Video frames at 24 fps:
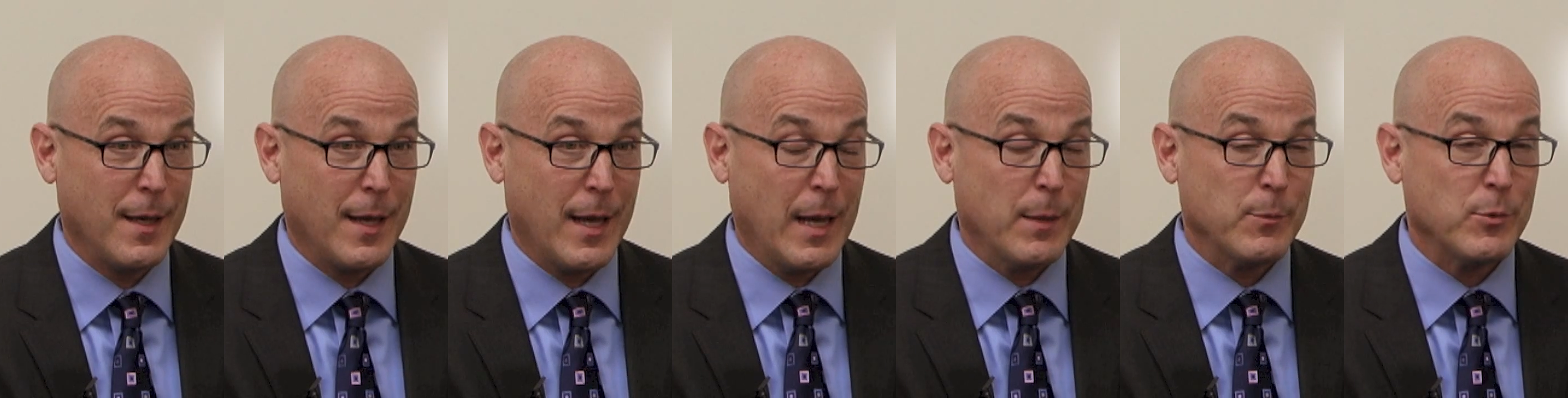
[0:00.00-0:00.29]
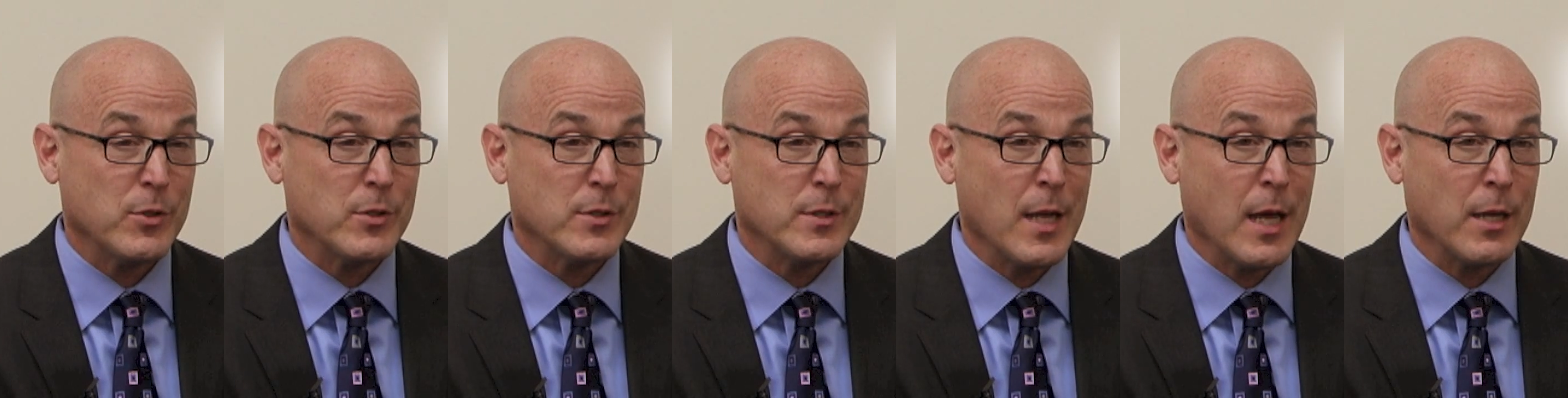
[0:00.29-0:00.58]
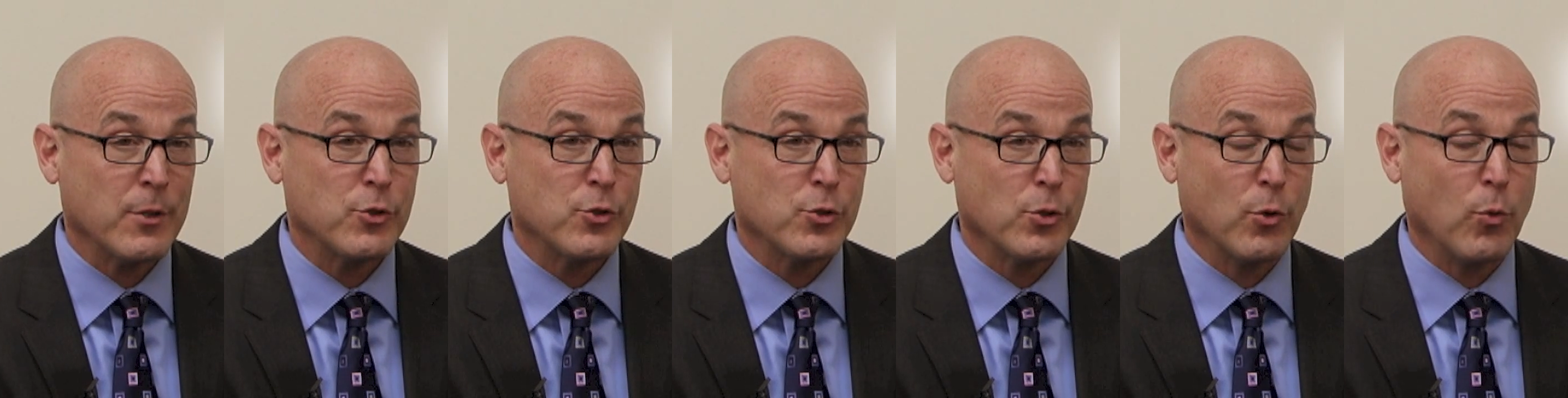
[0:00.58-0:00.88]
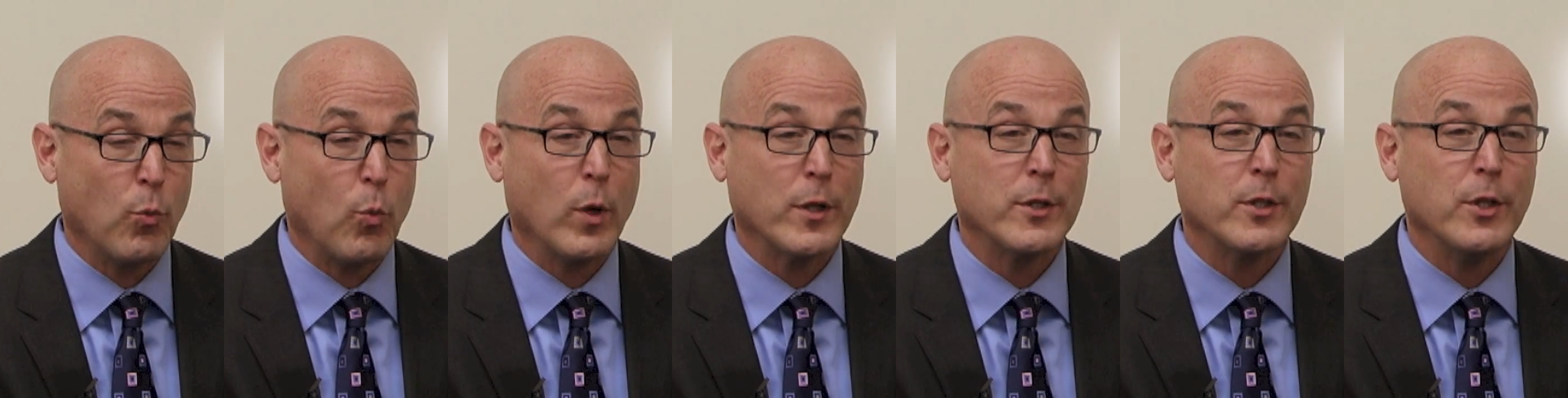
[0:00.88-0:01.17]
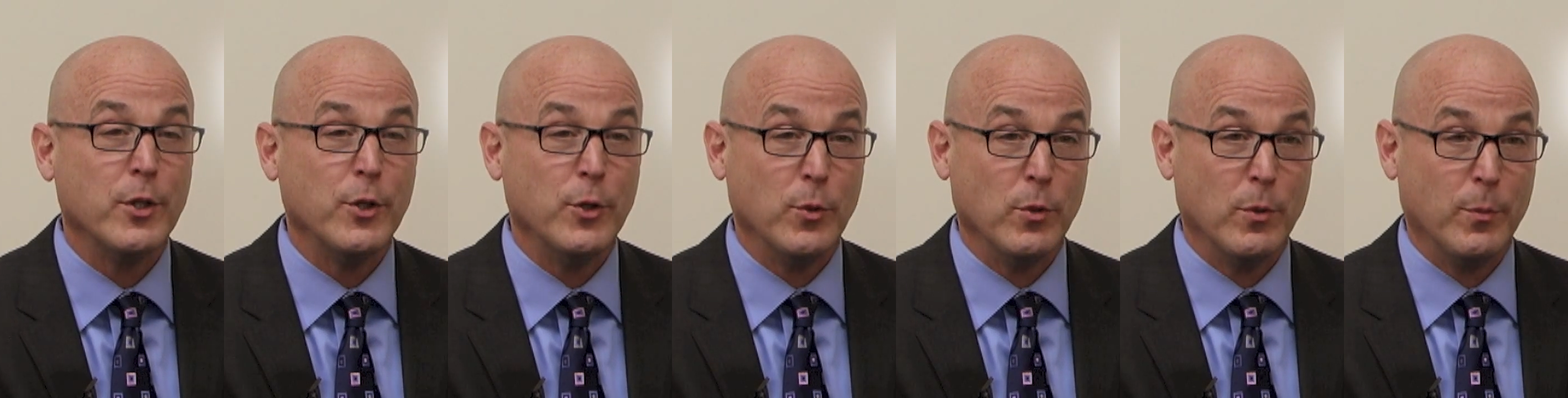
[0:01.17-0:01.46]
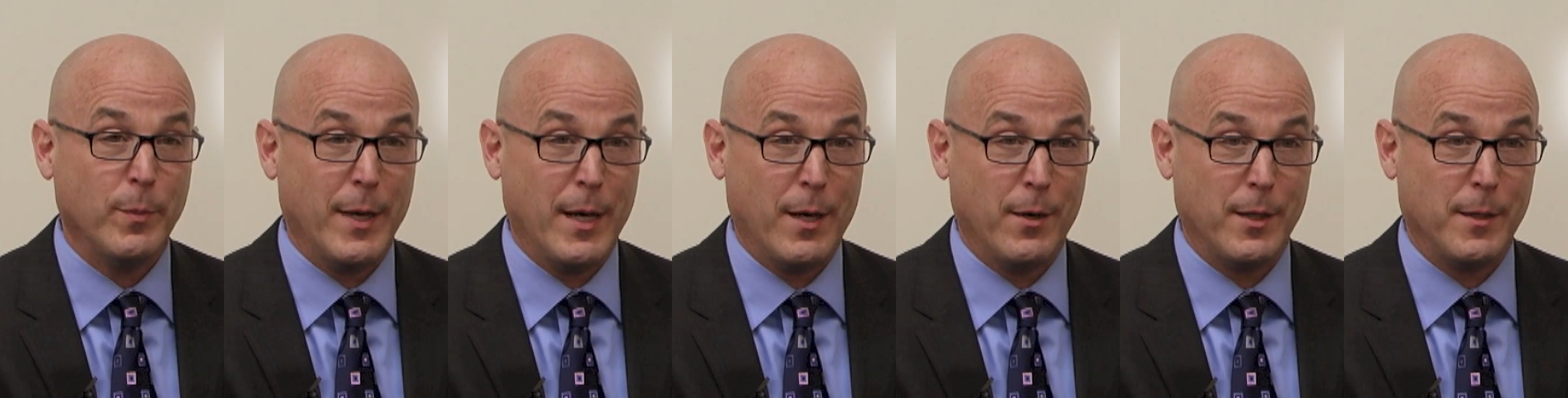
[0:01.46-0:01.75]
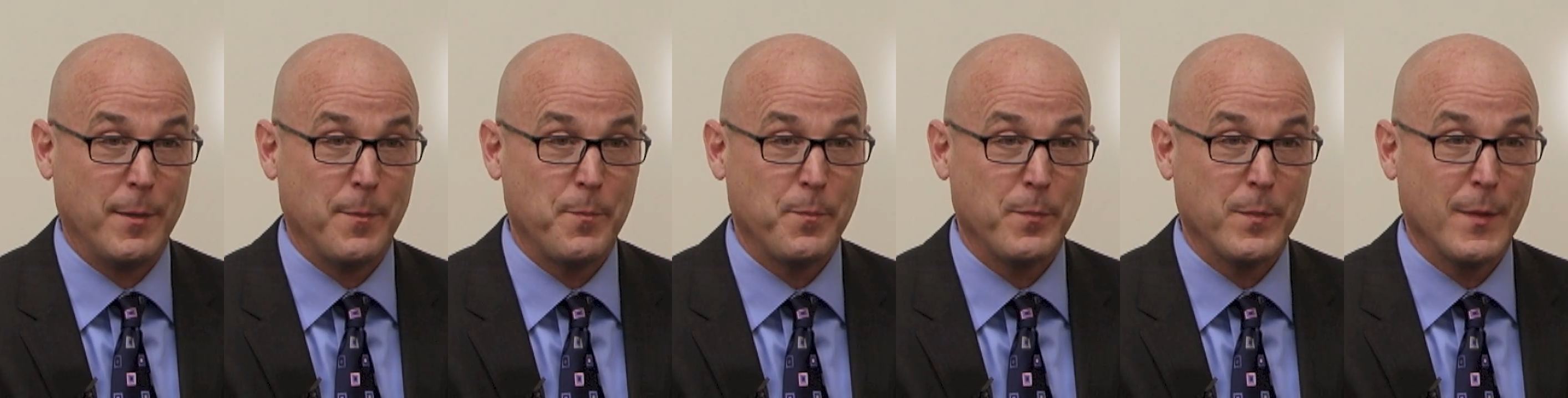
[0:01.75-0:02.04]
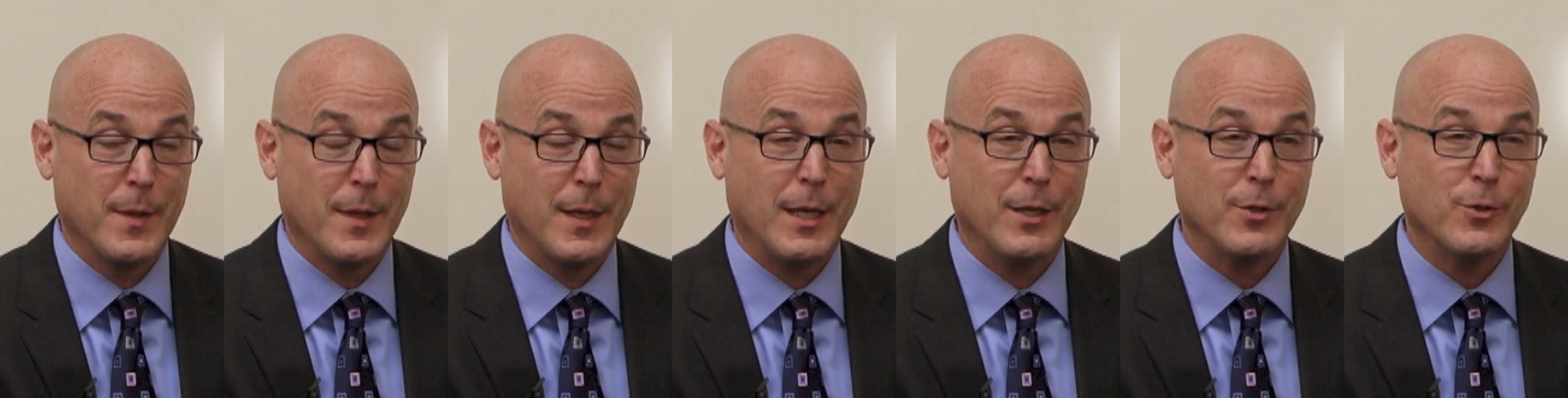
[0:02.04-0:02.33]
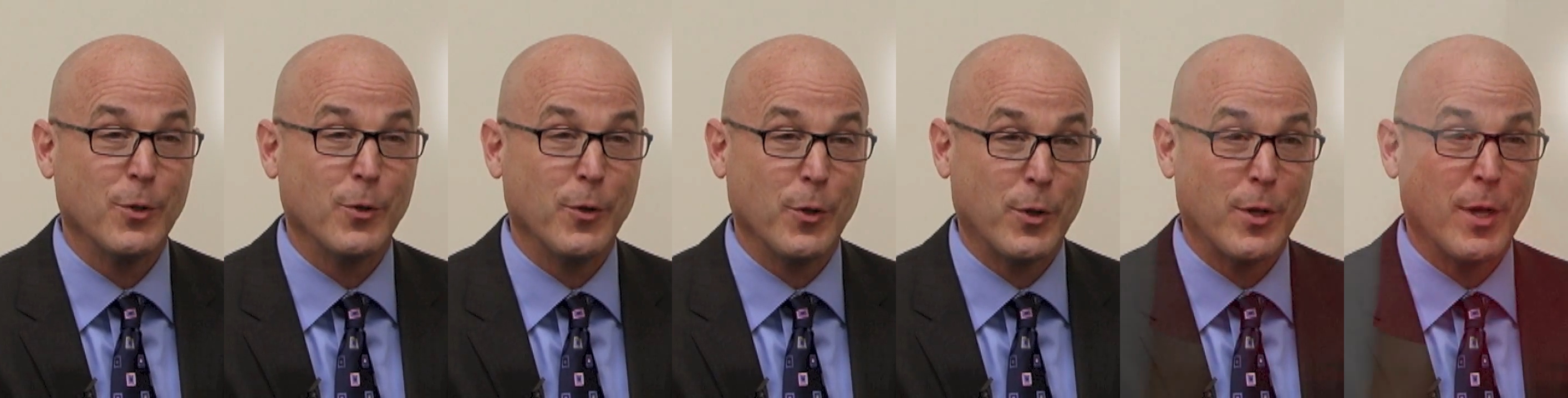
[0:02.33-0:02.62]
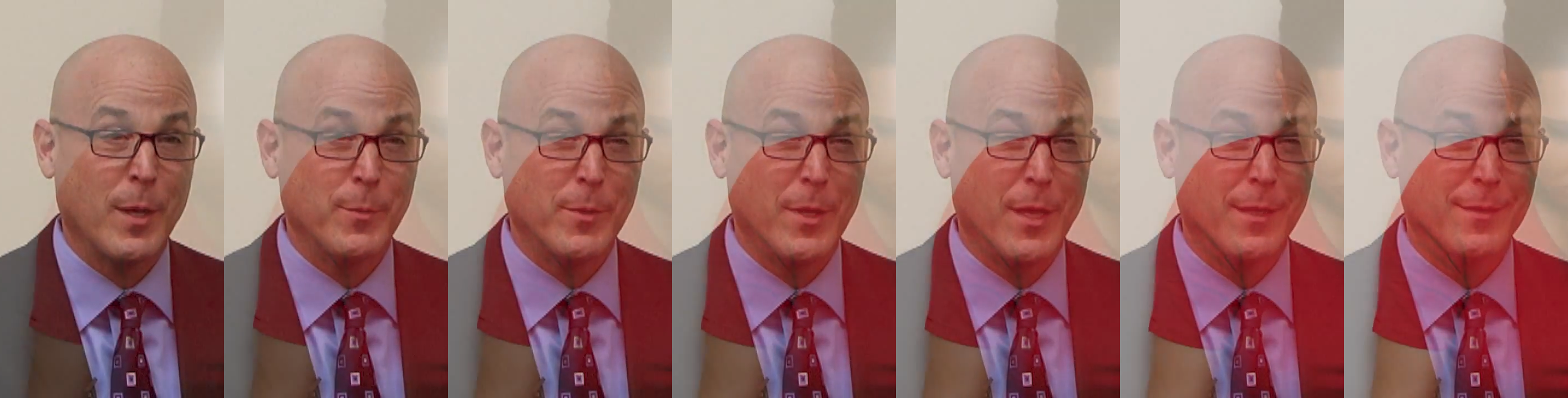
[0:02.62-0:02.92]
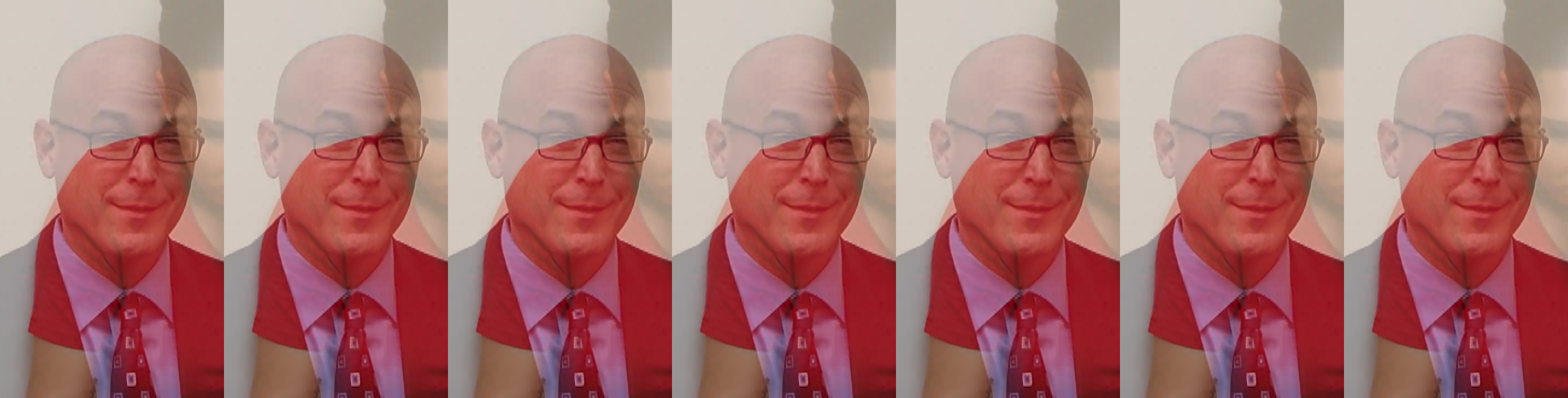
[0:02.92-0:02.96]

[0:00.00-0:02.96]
I'm just not sure what to do about it. And so they'll come to